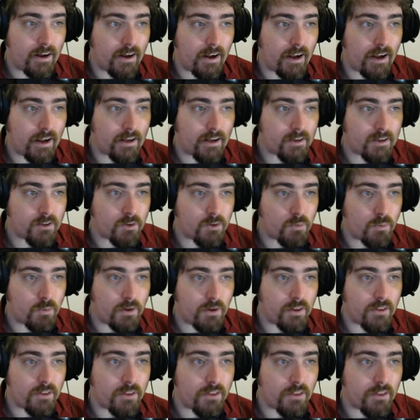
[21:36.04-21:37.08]
And
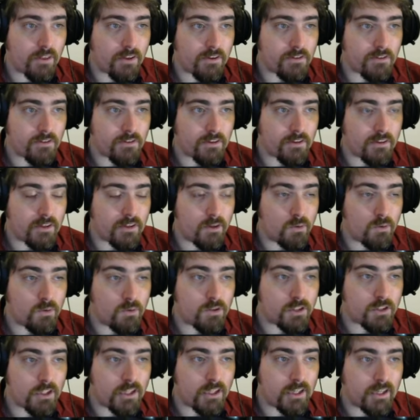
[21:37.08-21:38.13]
with this
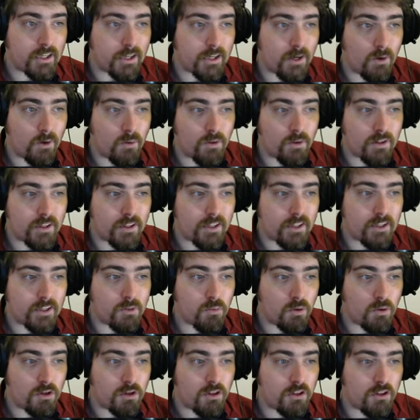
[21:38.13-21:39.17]
huge eco lead,
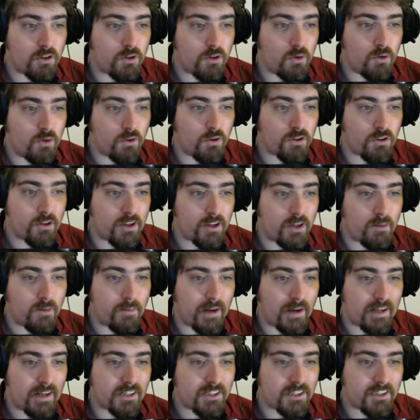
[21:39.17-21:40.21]
what are the North team
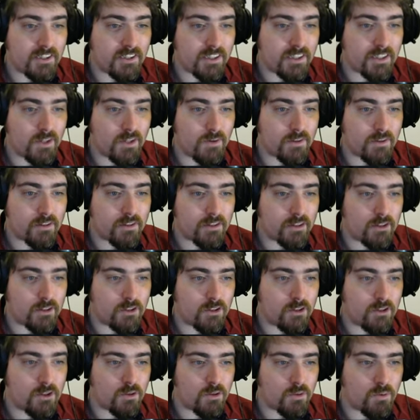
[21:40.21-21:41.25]
actually going to
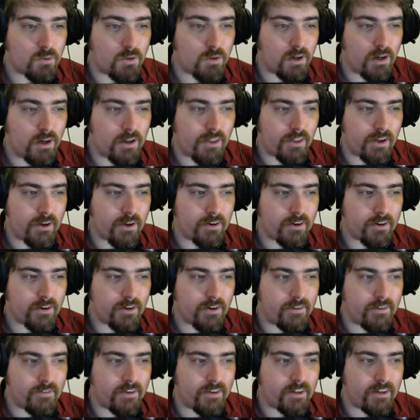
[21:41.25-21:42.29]
do? Are they going to
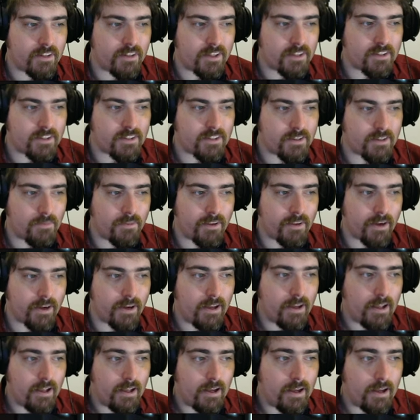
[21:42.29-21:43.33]
convert it into something?
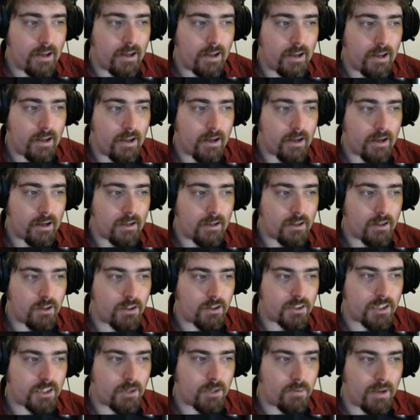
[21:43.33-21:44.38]

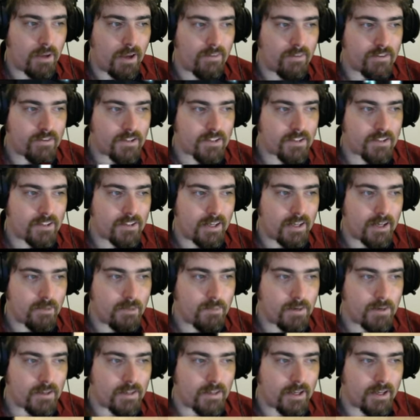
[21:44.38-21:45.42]
Looks like we have a
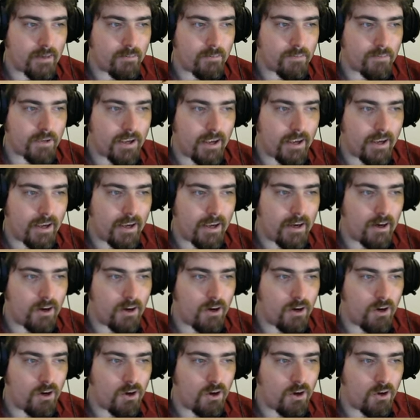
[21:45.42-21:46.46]
snipe attempt here
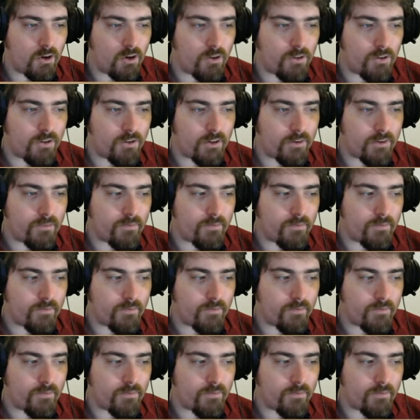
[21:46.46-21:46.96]
on